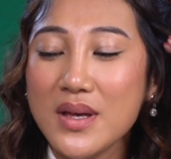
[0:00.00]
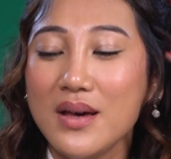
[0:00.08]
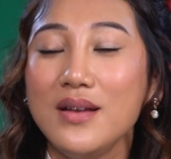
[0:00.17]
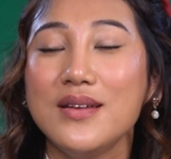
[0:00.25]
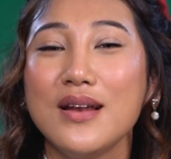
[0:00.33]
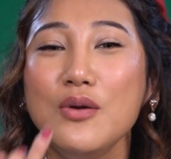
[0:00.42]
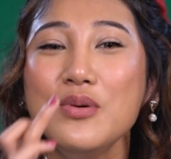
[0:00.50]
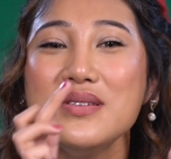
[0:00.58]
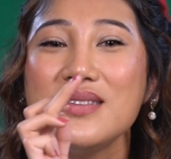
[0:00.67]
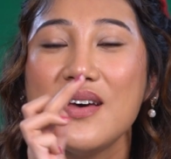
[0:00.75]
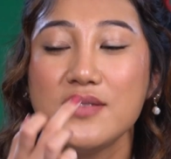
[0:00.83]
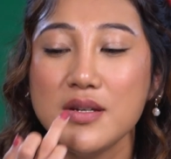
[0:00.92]
a little was
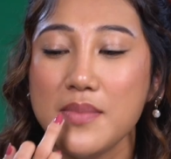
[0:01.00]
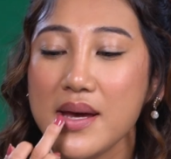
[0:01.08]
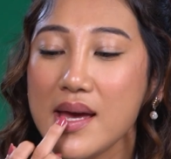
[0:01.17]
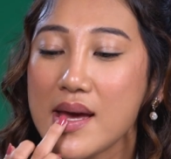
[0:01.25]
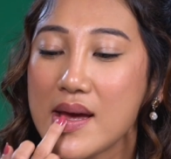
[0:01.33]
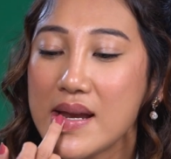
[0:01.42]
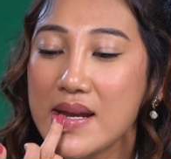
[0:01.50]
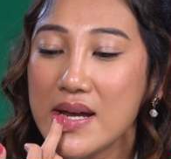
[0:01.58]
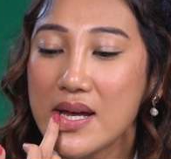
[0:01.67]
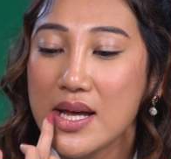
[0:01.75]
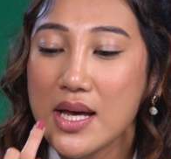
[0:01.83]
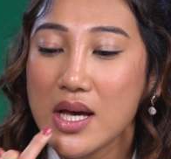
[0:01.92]
left in my hand,
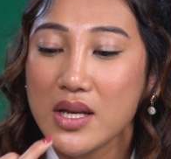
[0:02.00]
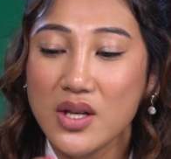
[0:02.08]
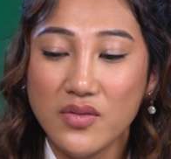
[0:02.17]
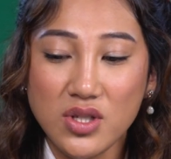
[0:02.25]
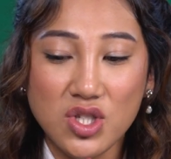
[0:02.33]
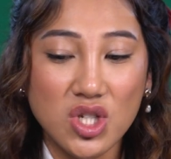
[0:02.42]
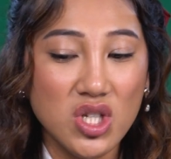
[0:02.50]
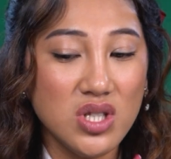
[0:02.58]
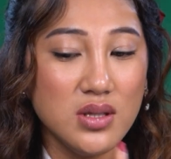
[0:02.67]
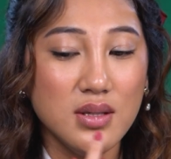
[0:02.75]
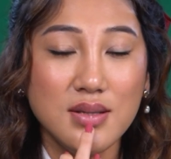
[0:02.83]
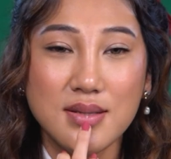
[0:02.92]
and even
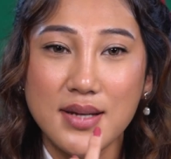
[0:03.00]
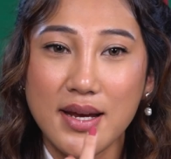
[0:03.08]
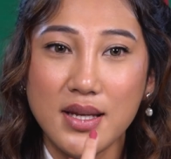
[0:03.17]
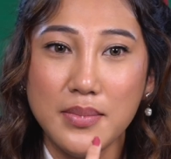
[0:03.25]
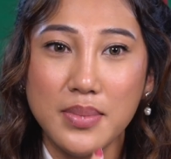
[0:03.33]
just this tiny